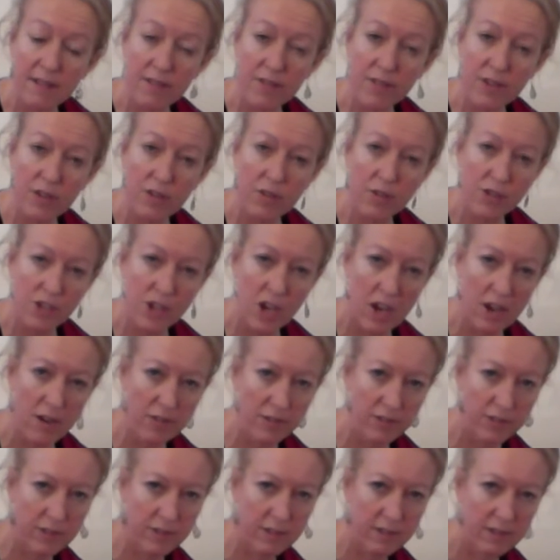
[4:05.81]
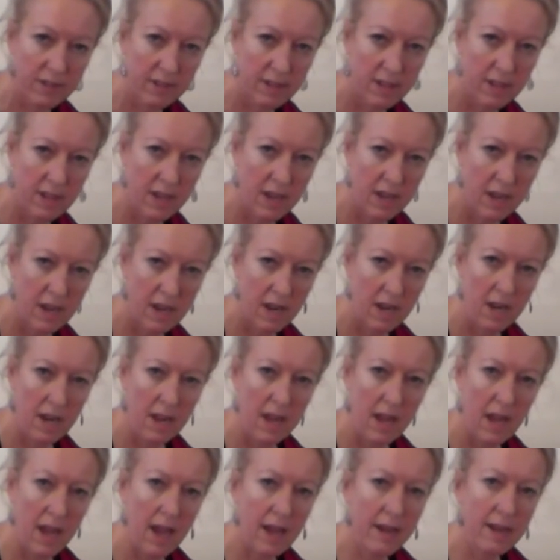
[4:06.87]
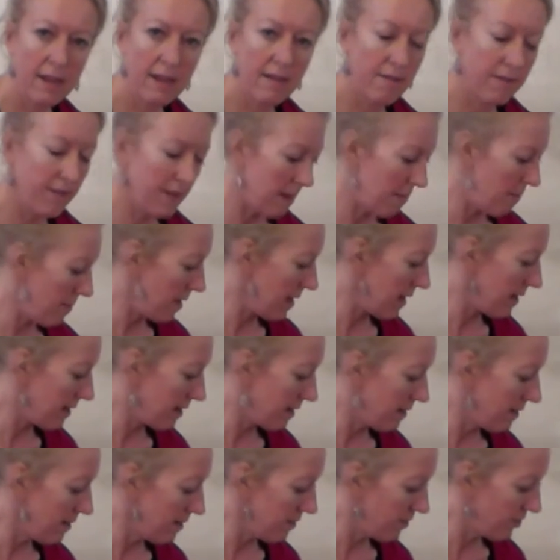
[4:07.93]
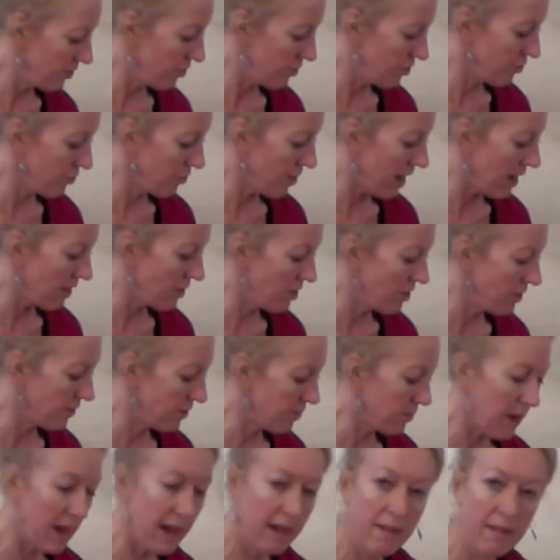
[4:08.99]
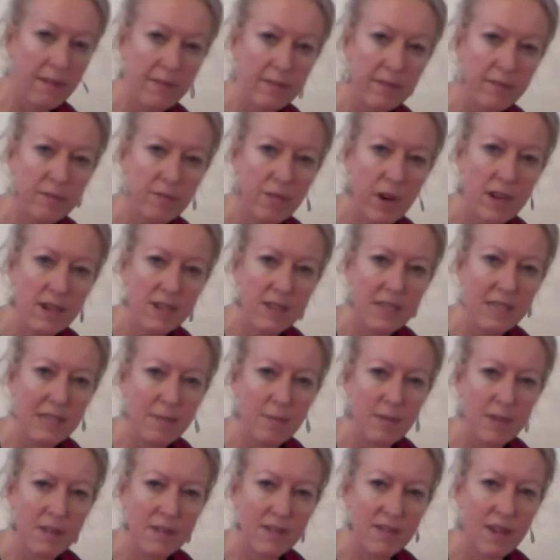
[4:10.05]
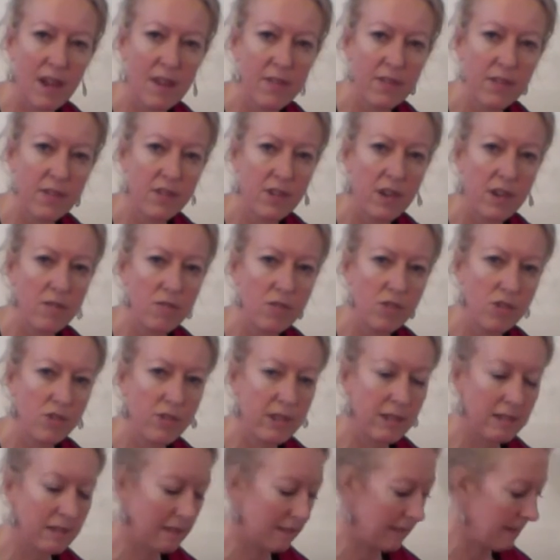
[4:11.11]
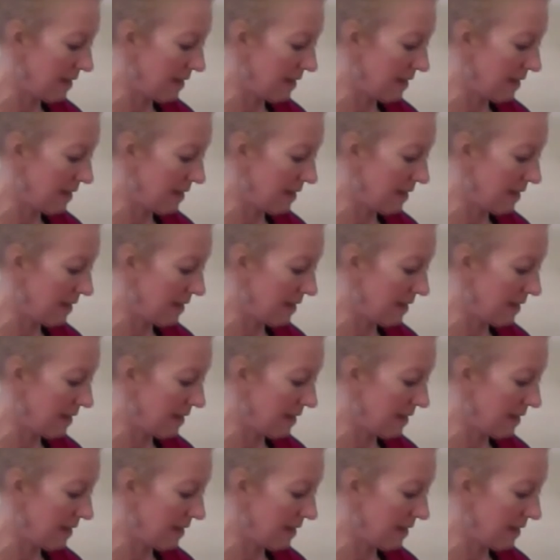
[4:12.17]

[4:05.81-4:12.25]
of your toes and give them a little stretch as well, right deep inside the toe joints